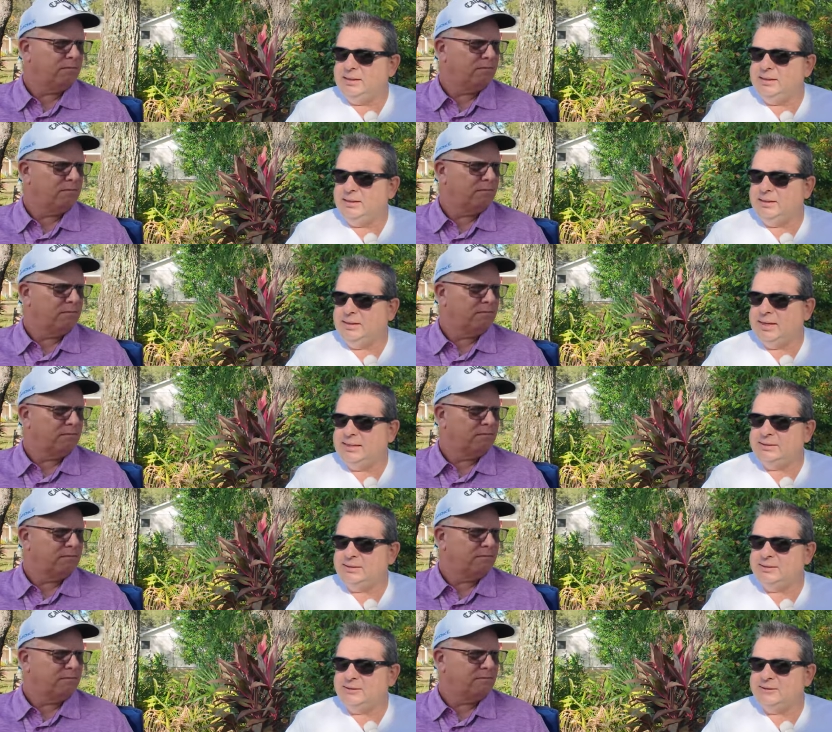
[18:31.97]

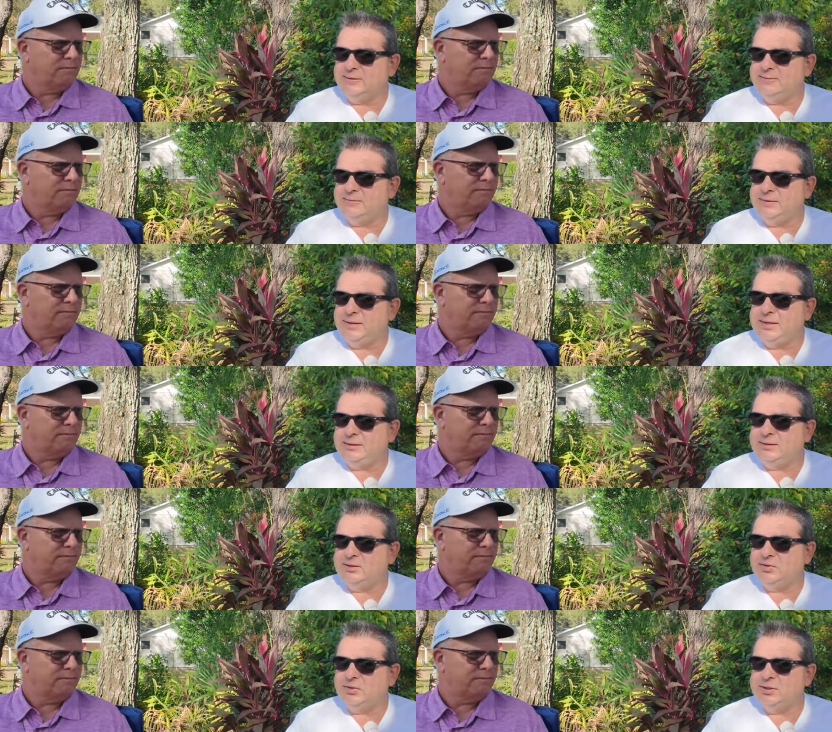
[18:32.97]
Speaker 1: last, not
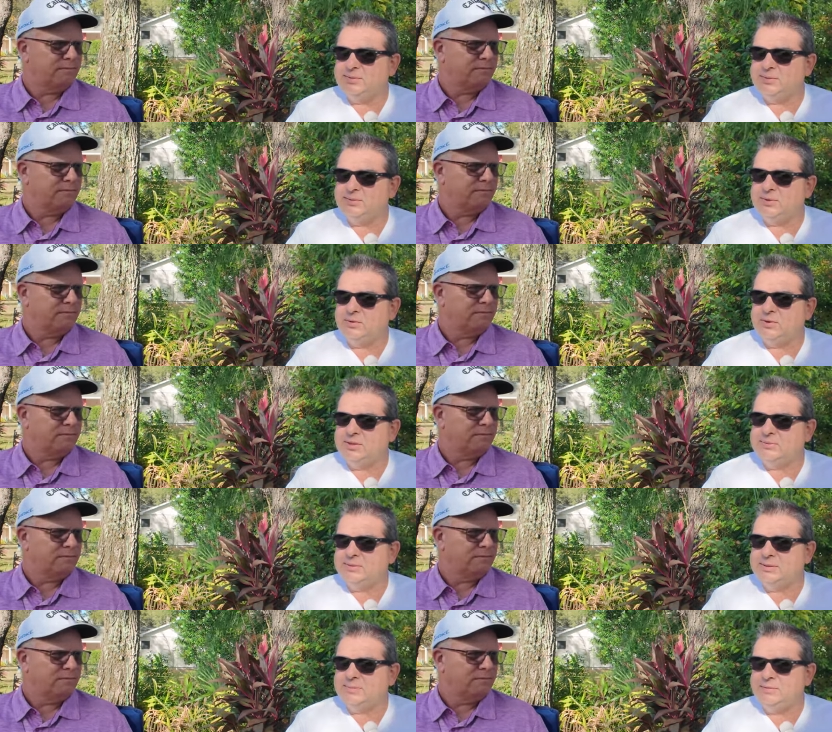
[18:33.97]
this Christmas, but the
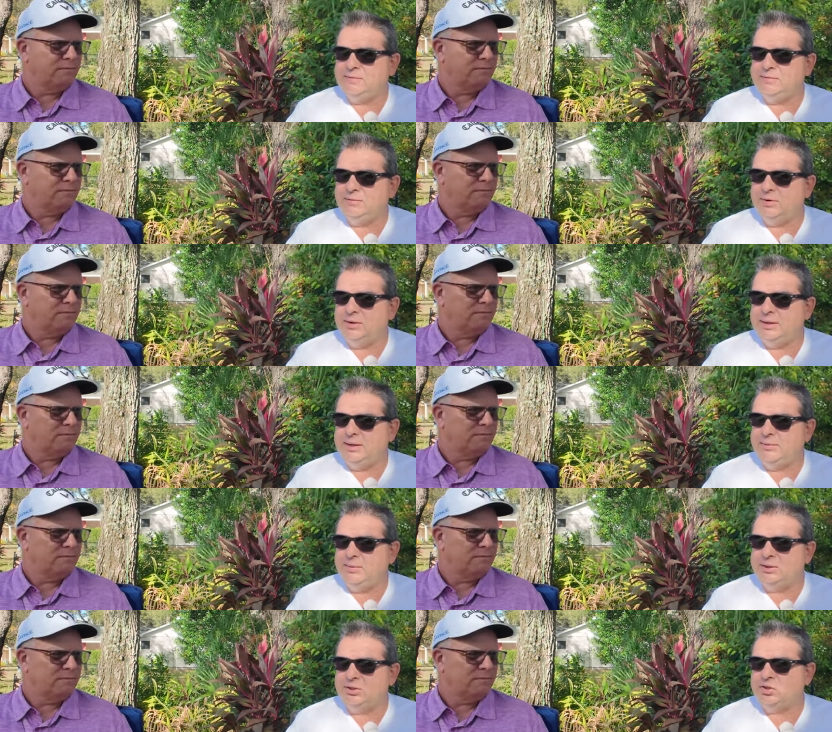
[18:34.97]
Christmas before,
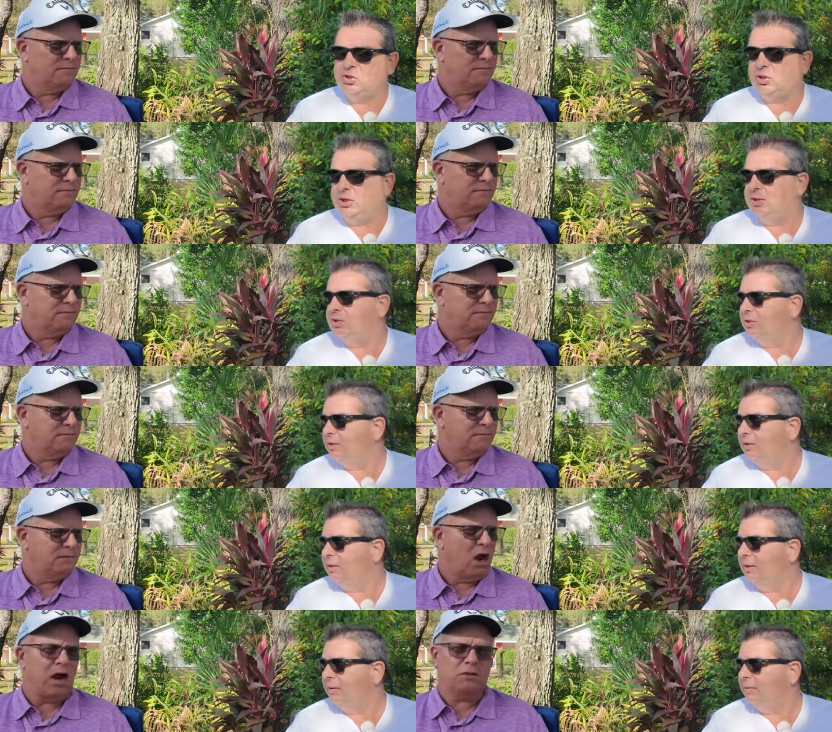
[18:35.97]
I went to church.
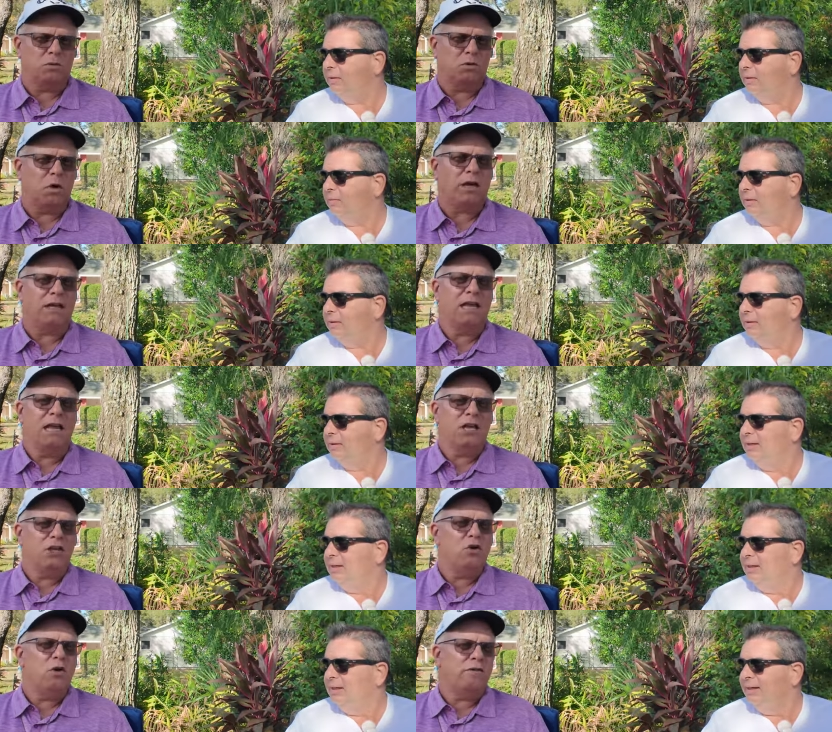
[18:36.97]
All right, so we're talking, were...
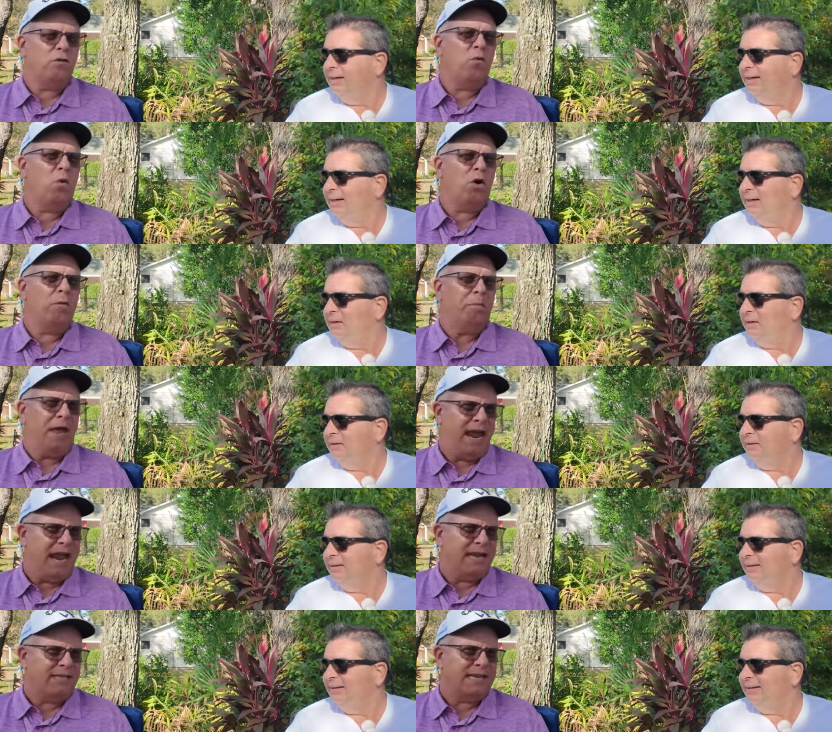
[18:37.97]
Speaker 2: you haven't worn
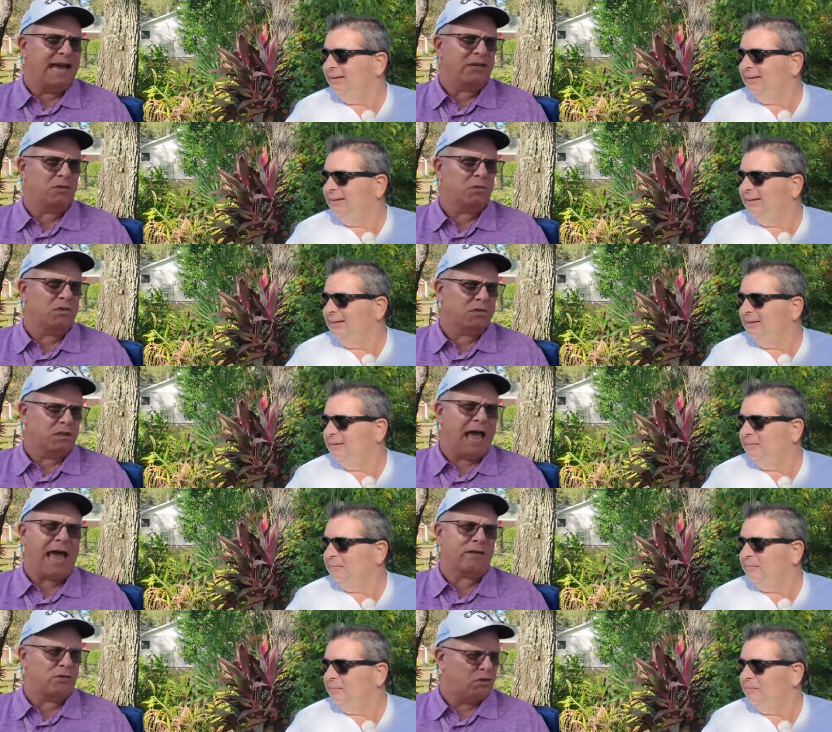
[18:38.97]
pants, actual
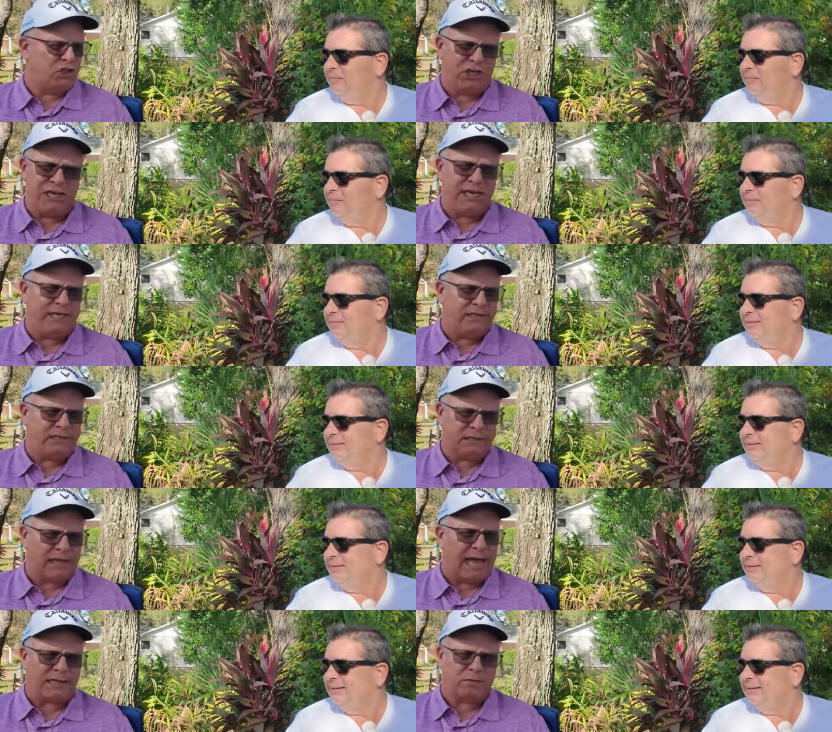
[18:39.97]
slacks, jeans,
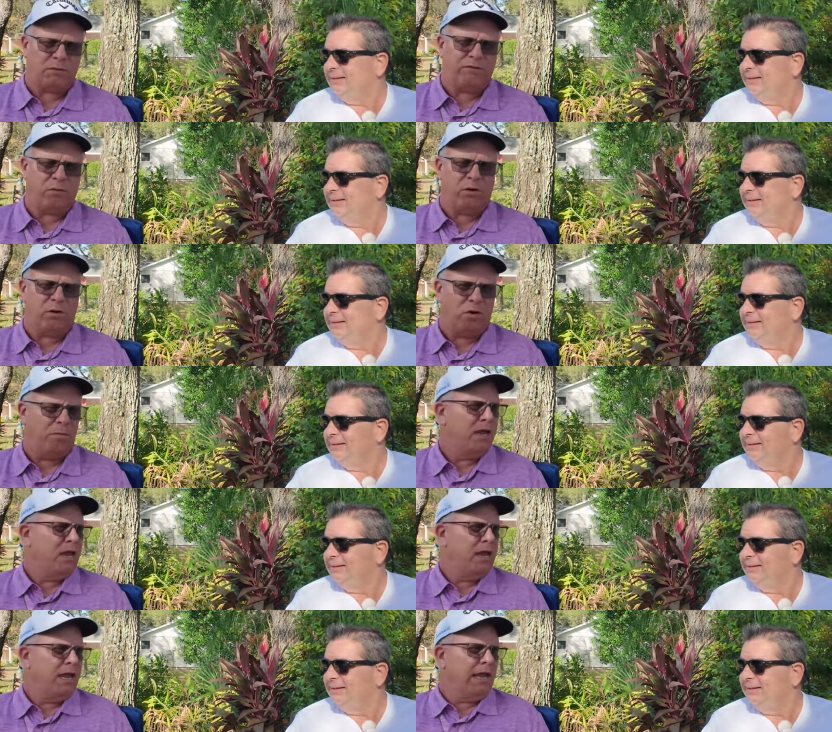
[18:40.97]
slacks, whatever you want to call
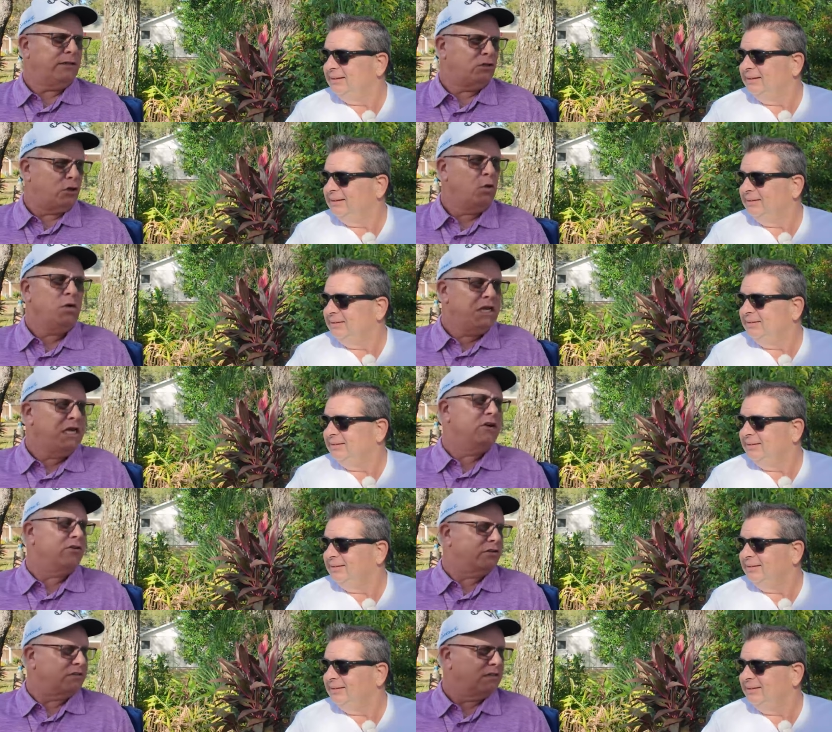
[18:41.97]
them, in two
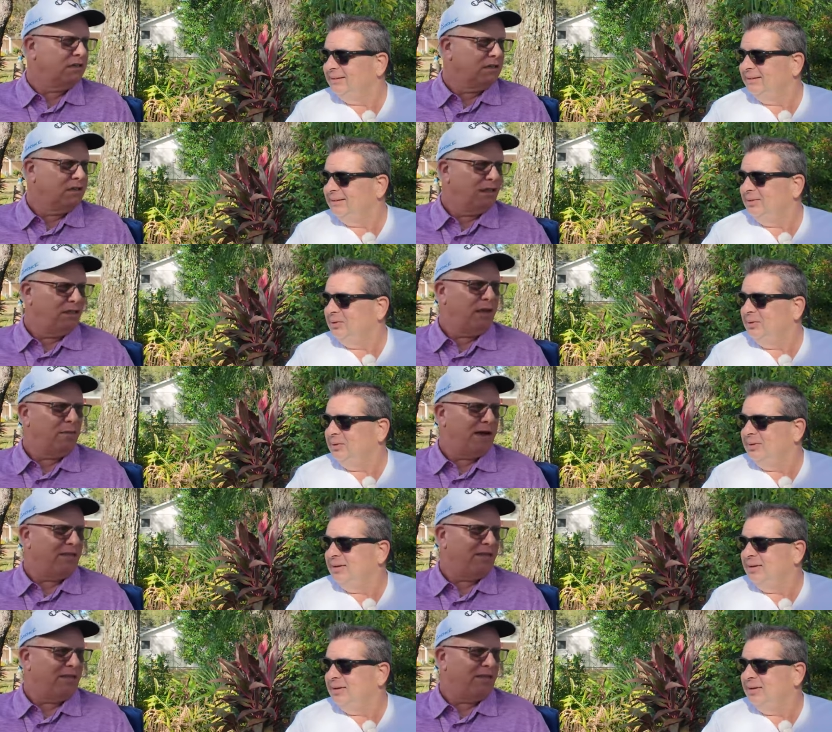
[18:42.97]
years. Think